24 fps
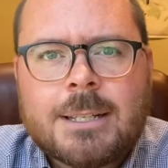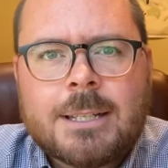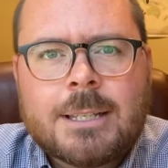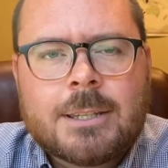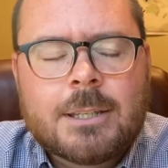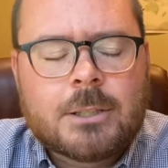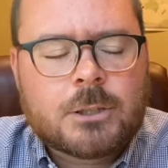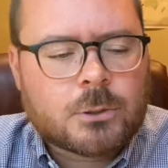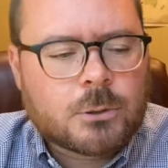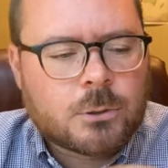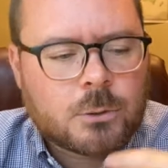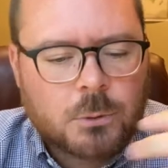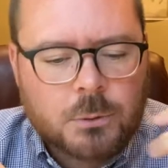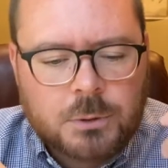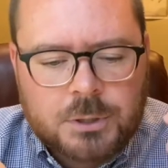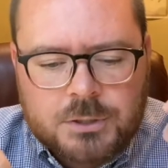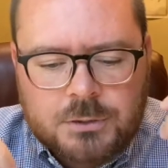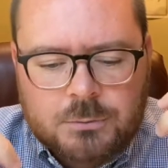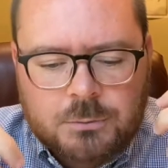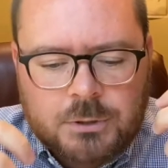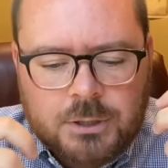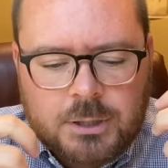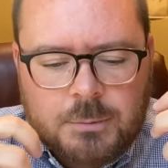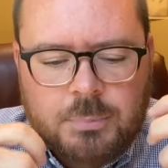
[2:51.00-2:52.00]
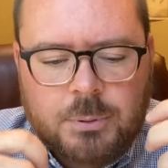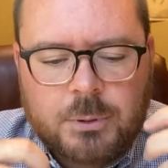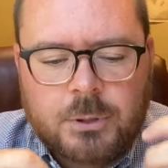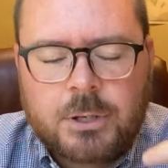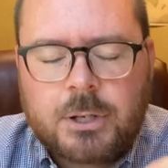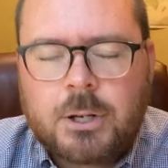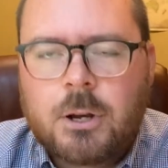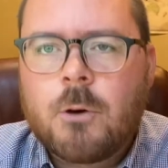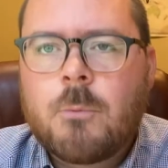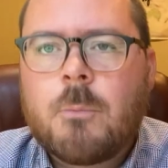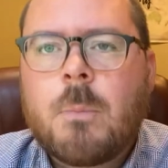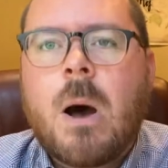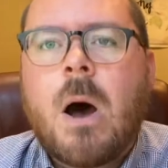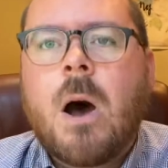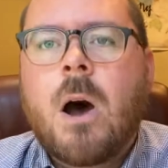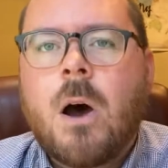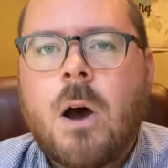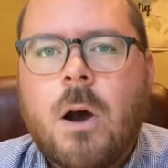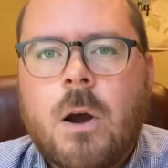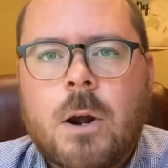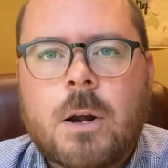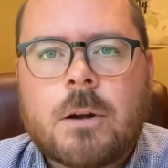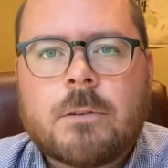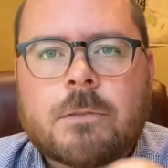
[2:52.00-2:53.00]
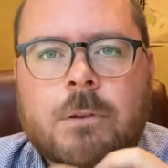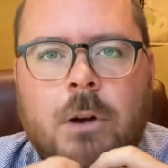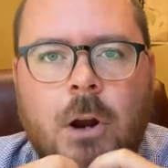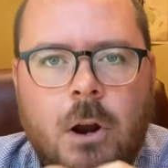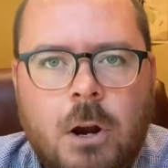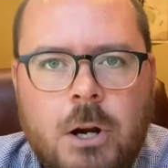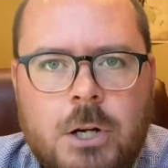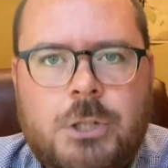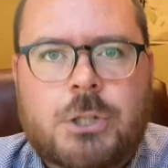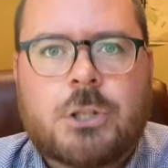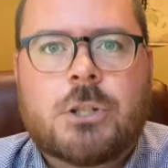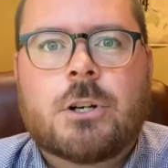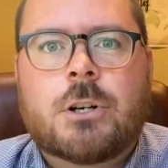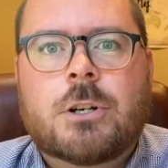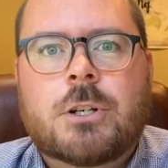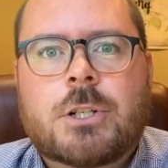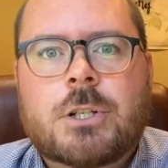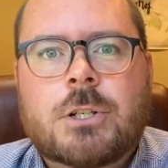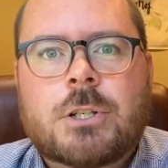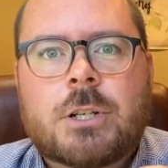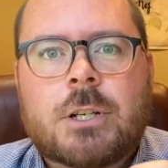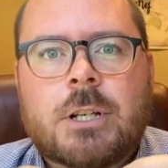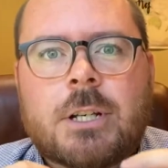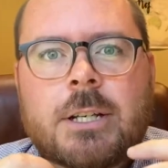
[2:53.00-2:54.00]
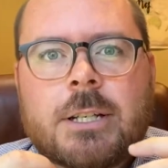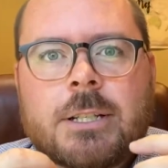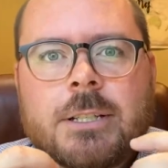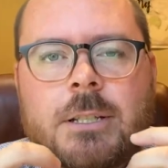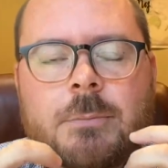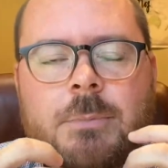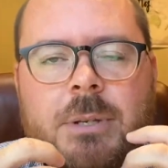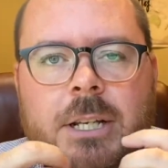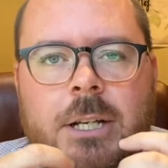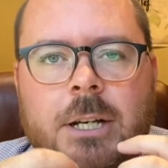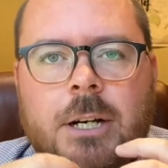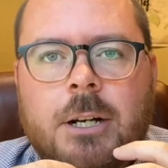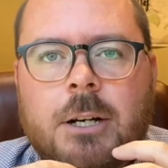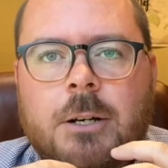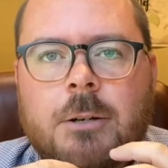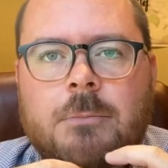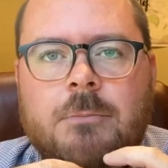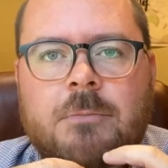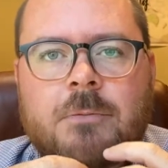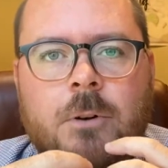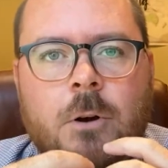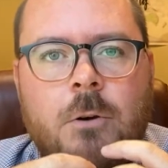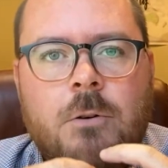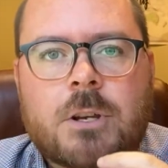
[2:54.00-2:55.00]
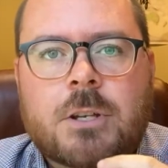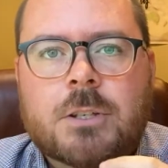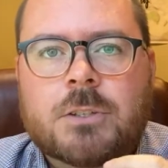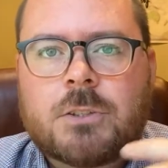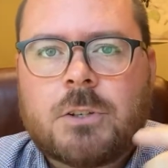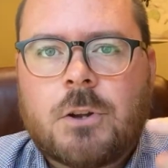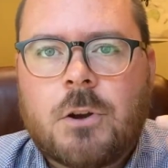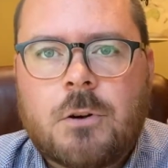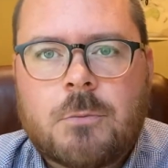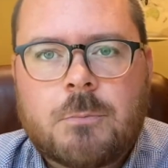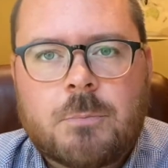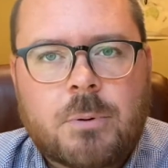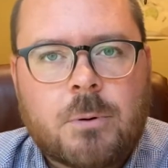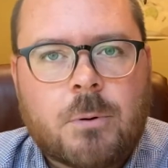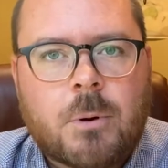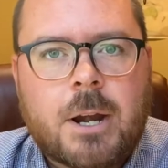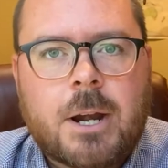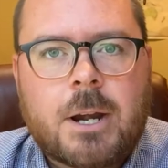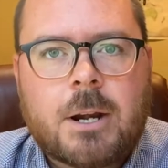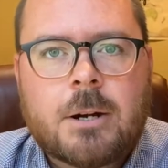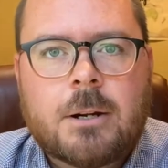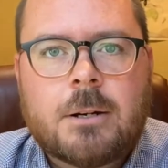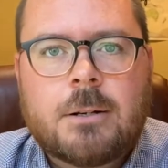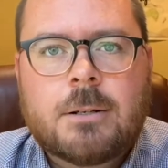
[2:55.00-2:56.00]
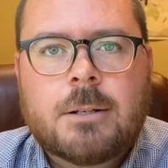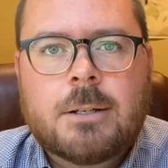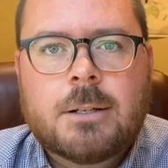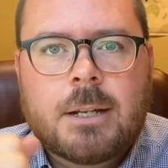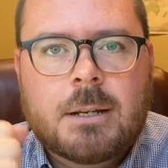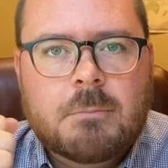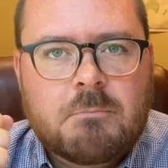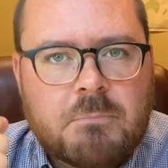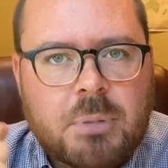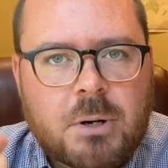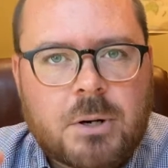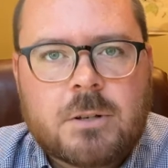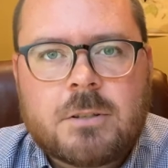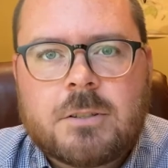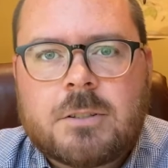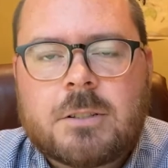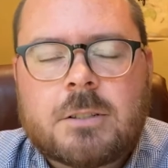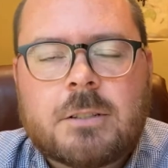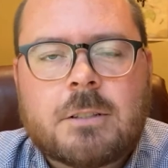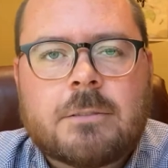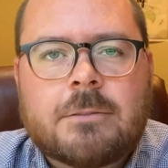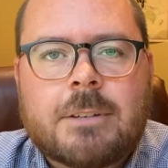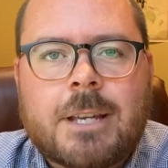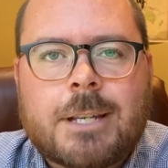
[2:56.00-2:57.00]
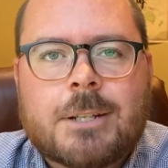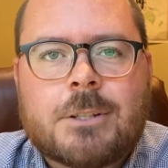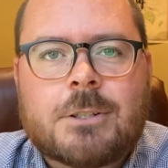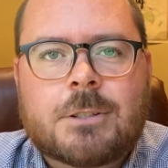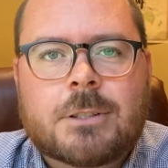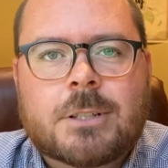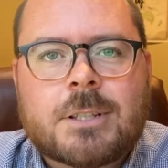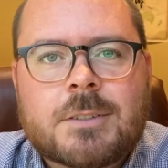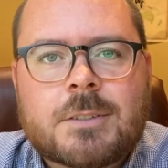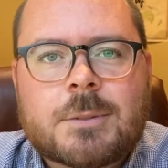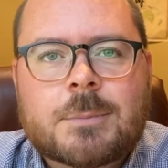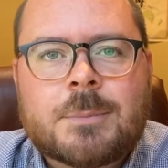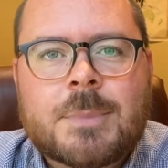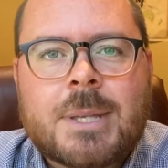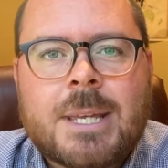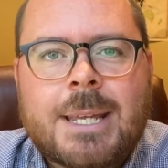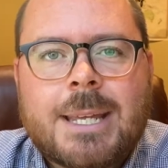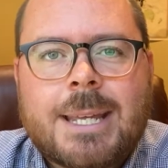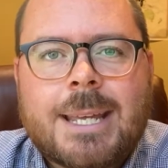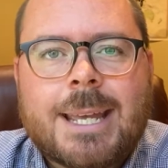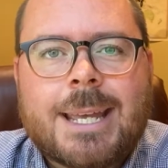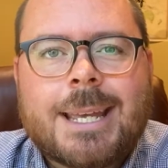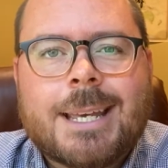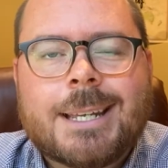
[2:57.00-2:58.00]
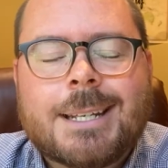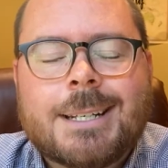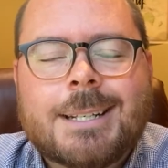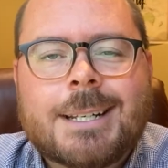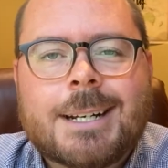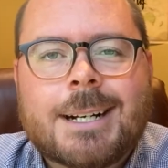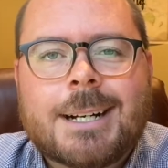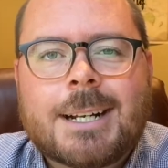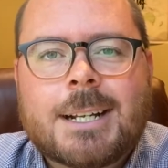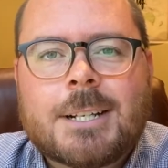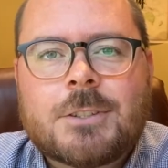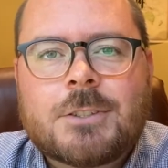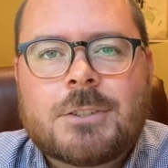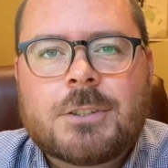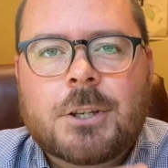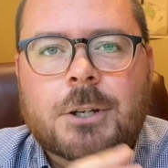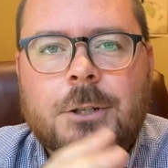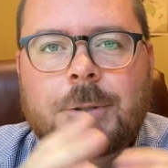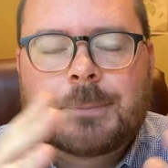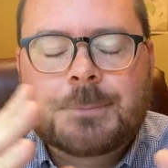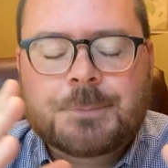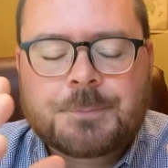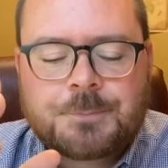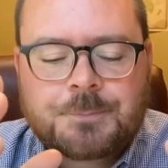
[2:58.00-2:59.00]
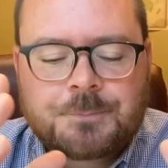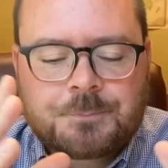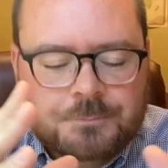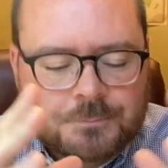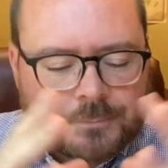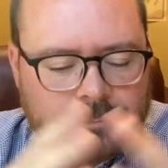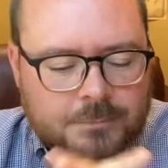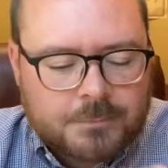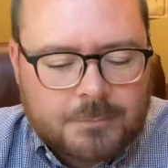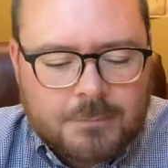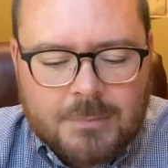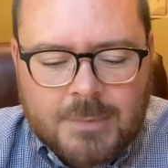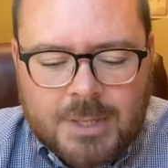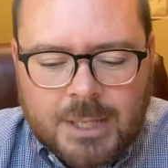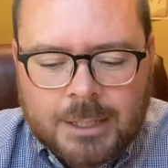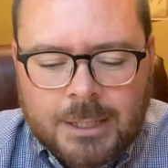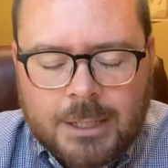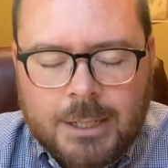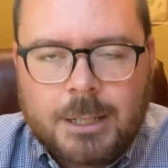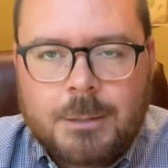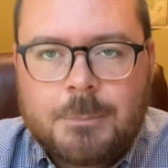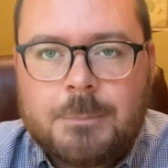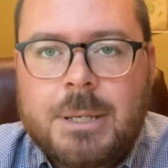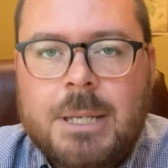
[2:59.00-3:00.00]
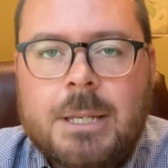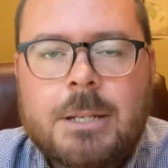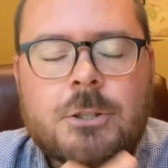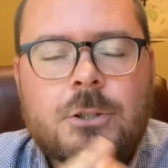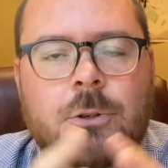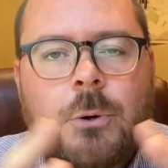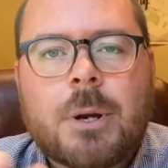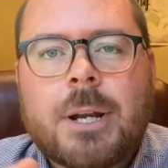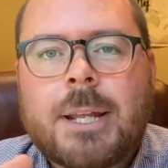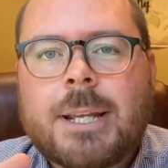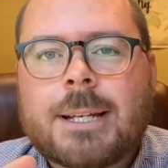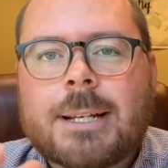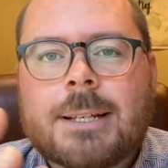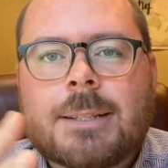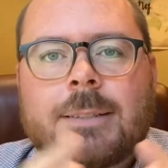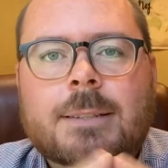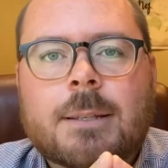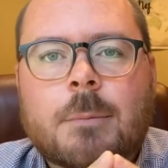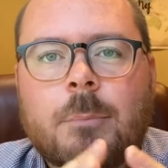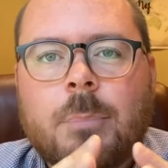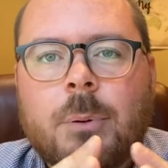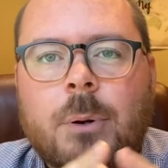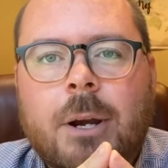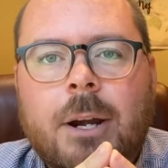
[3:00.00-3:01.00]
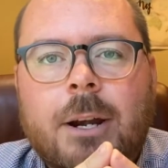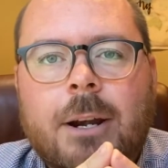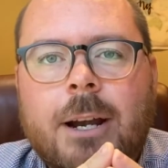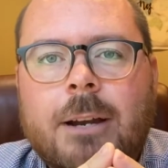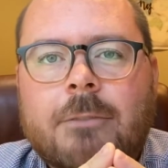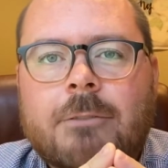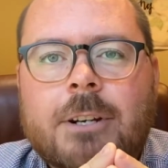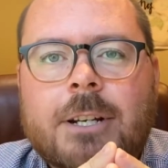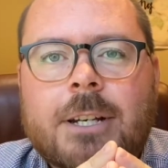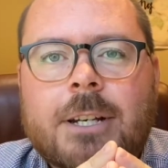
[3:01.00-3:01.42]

that the Lord is really putting on my heart for our church to become focused on prayer, personal evangelism. And, uh, and so uh, be joining us in prayer every